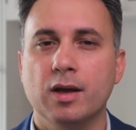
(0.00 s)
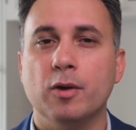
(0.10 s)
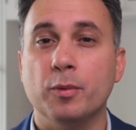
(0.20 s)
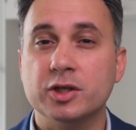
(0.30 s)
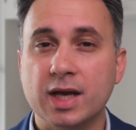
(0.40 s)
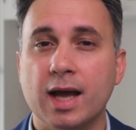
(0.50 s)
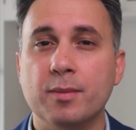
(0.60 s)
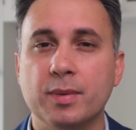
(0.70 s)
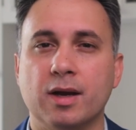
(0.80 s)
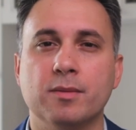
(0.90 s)
which can
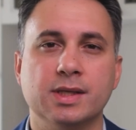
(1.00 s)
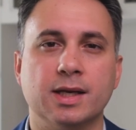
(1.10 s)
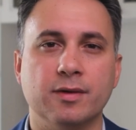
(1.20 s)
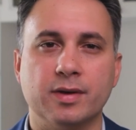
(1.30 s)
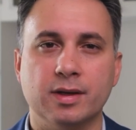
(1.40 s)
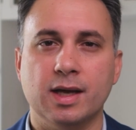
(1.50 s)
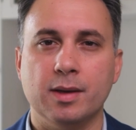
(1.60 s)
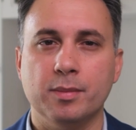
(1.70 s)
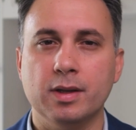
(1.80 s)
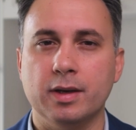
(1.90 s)
become significant
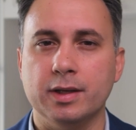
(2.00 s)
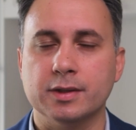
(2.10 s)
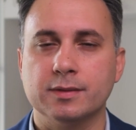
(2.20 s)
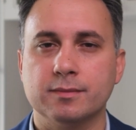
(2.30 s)
liabilities.